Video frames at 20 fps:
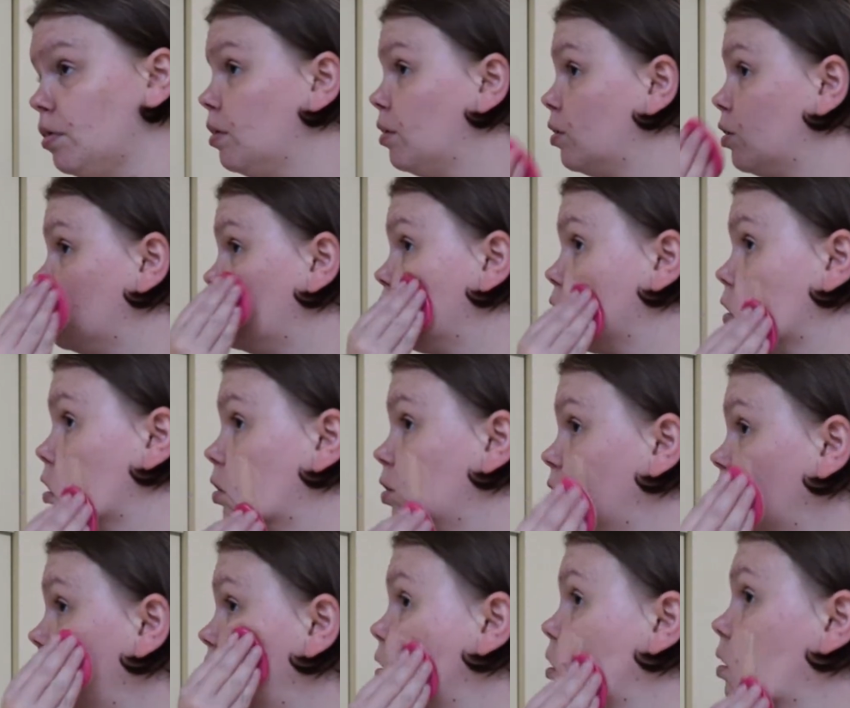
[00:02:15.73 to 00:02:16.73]

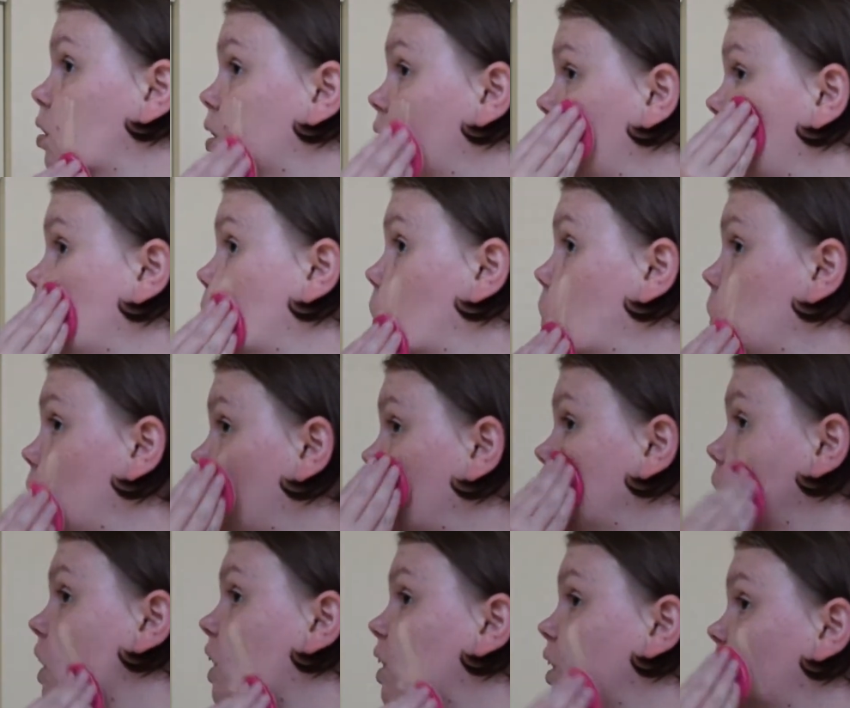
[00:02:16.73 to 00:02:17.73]
tutorial here
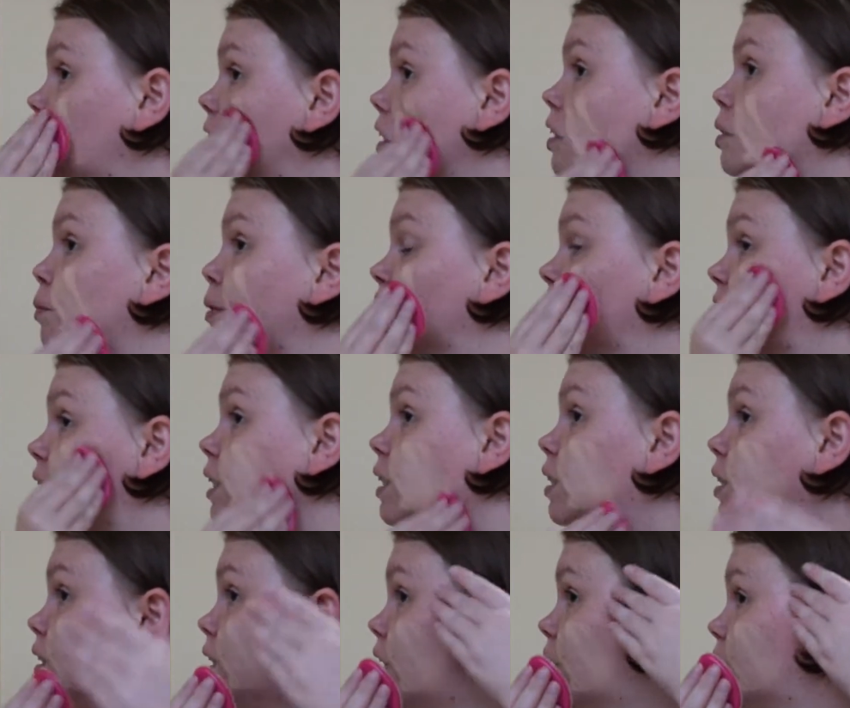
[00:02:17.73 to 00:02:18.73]
lately because my
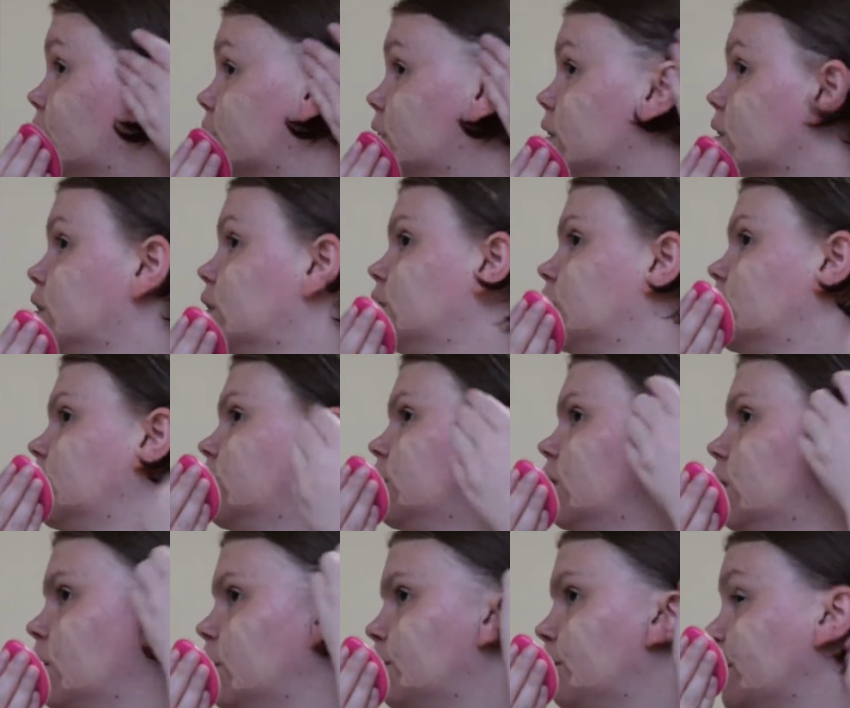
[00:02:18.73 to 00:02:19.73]
skin has
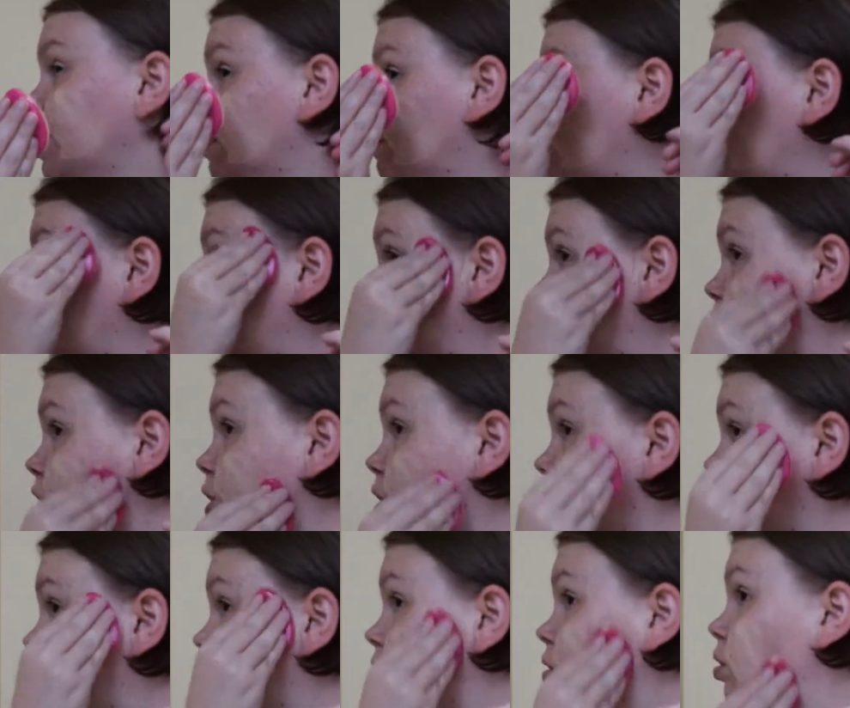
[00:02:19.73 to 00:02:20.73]
been giving me
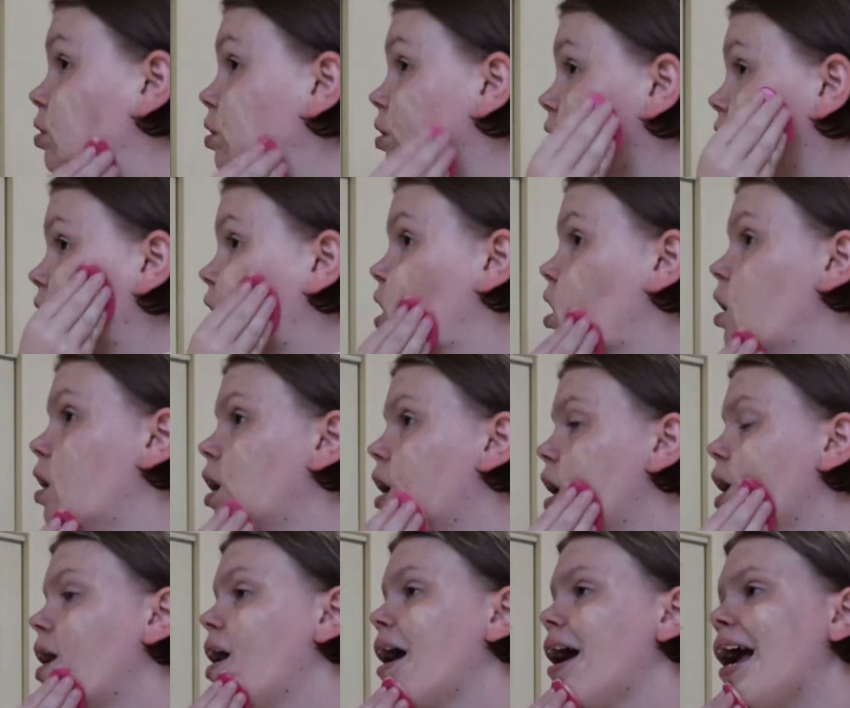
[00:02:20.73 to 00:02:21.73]
issues.
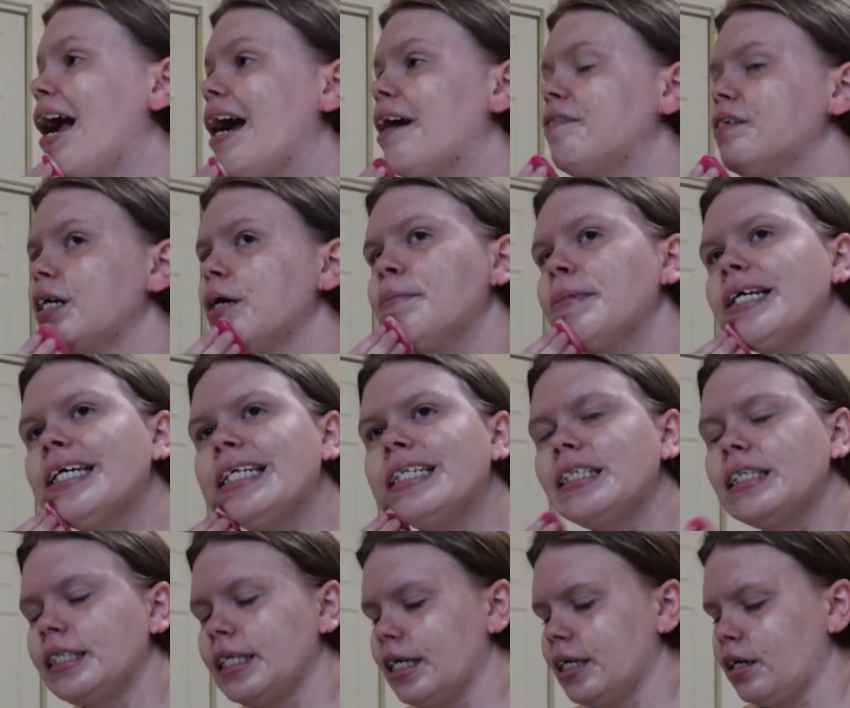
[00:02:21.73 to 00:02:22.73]
Every time I get
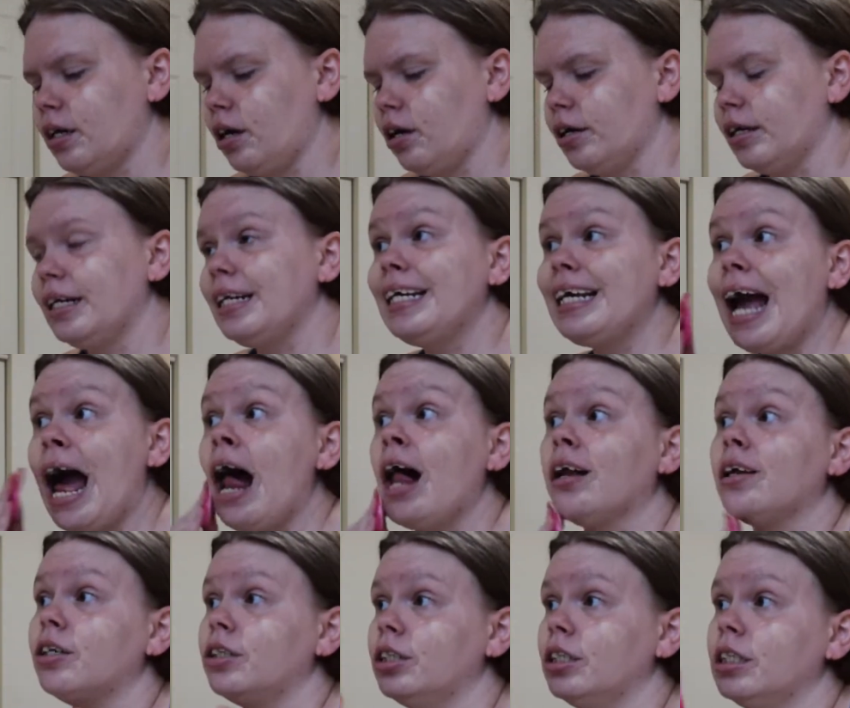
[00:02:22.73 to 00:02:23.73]
sick or any
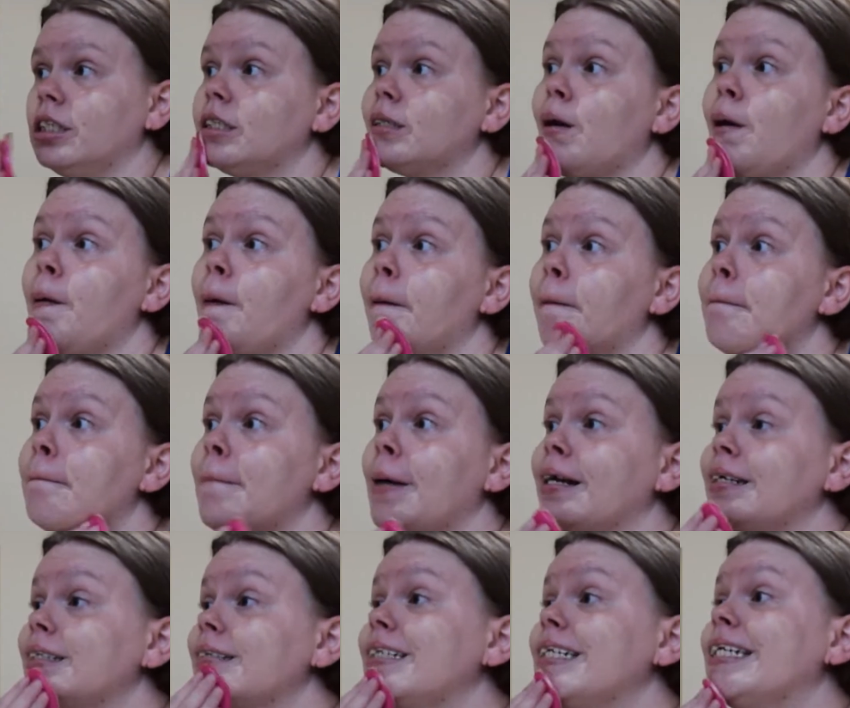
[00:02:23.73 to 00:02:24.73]
allergies, my
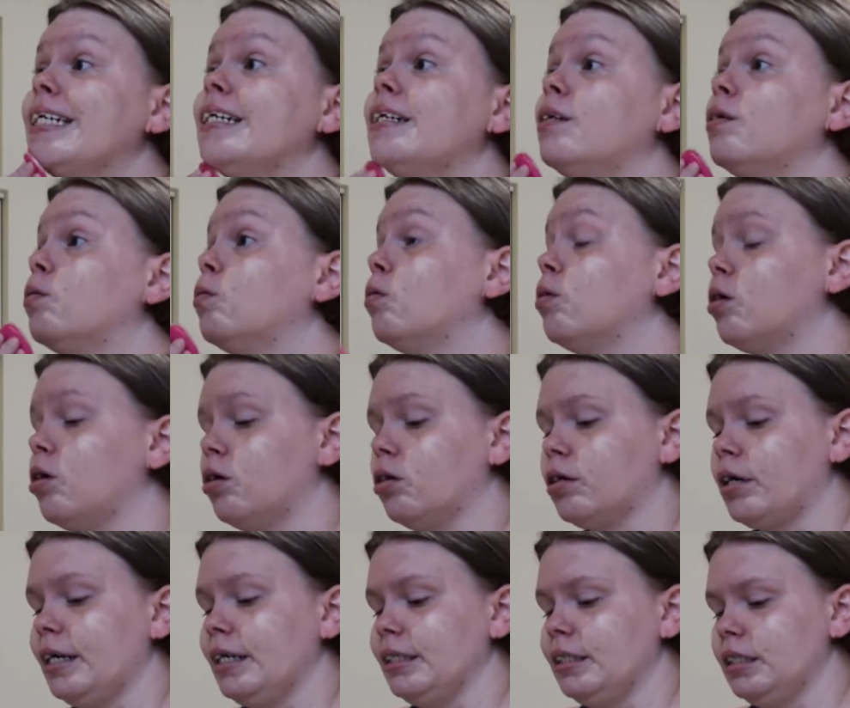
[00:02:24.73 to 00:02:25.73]
skin will go
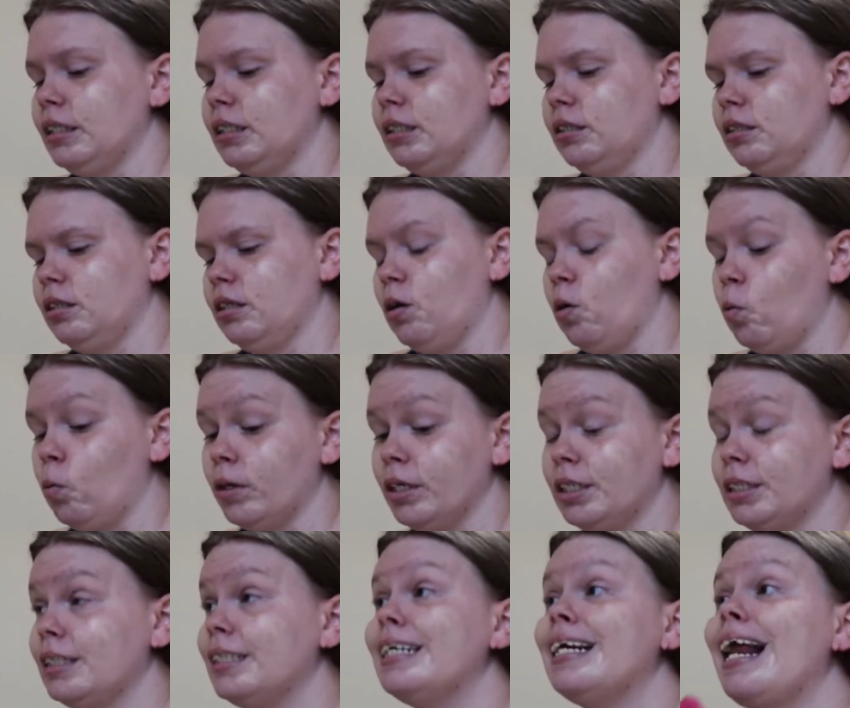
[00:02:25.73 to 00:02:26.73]
crazy,
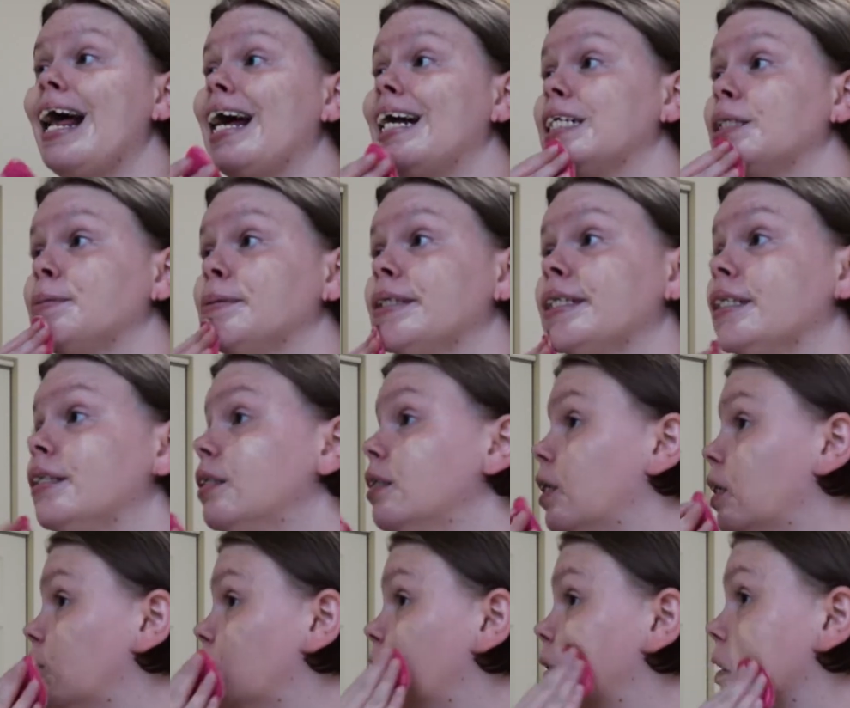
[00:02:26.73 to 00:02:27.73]
which it has been,
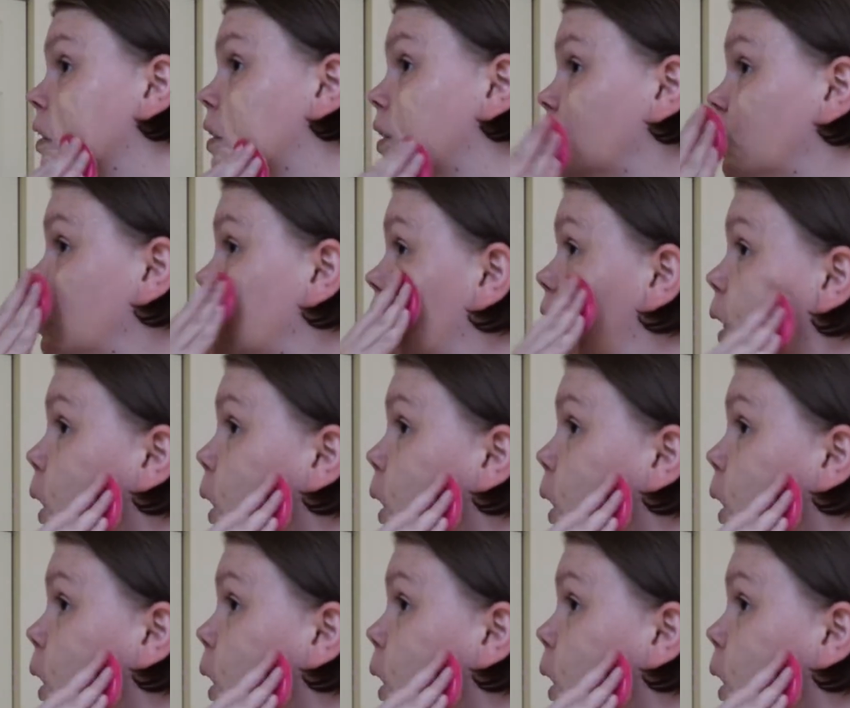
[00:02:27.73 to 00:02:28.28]
as you can see.